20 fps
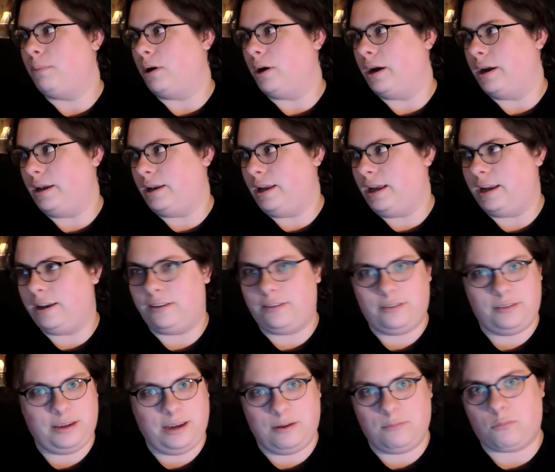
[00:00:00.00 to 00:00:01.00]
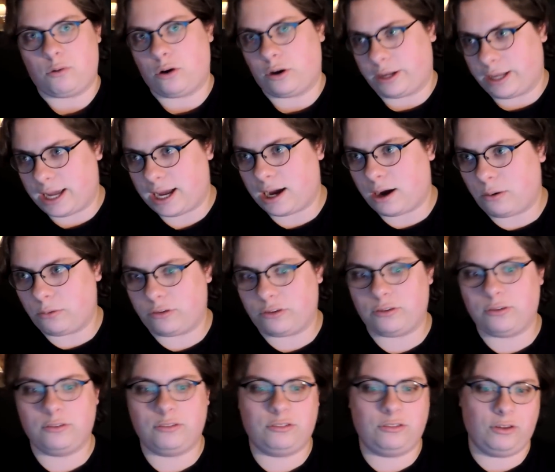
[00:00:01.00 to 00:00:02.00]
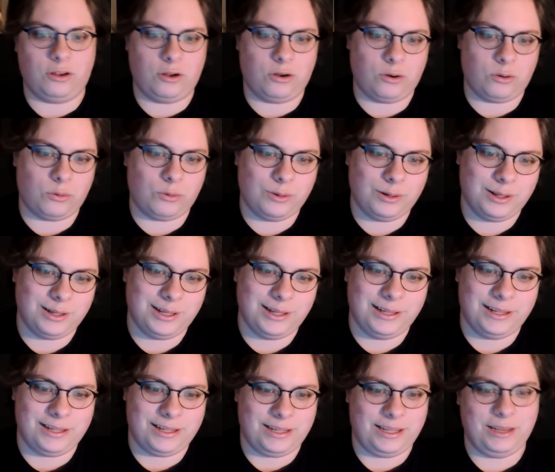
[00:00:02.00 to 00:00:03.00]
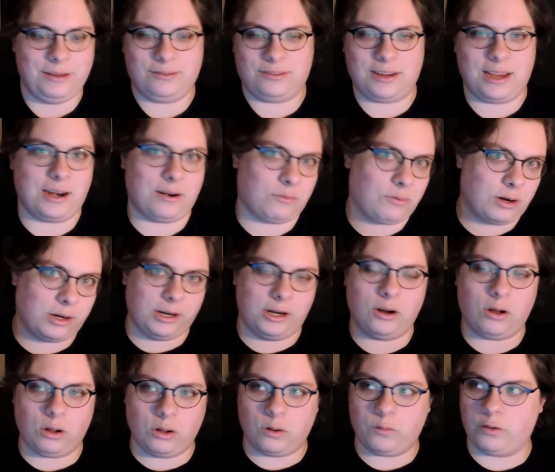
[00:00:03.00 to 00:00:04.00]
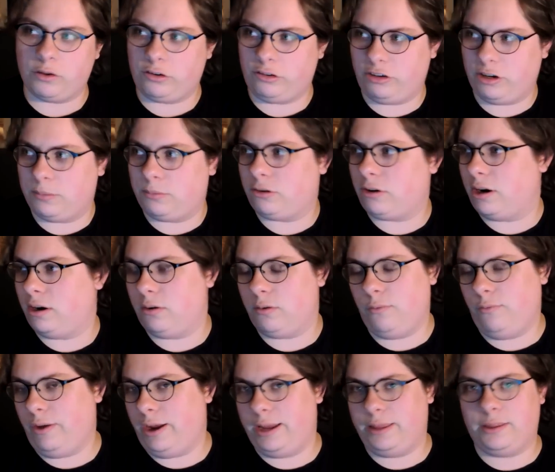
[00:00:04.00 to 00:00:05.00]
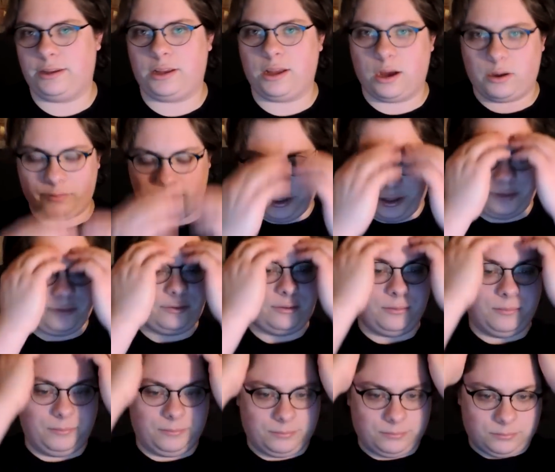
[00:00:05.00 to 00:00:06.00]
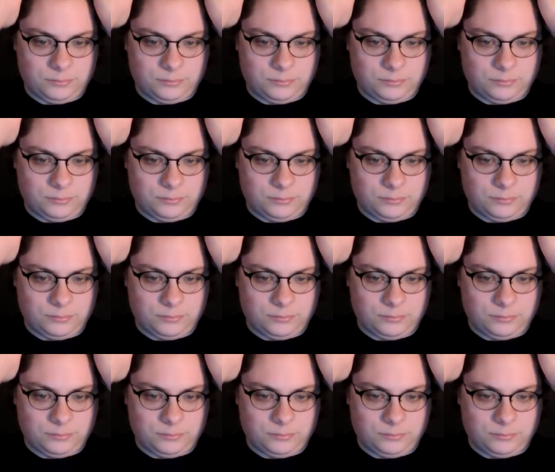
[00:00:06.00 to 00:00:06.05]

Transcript: but it didn't work out. So he was kind of running all over the ship trying to evade the Covenant.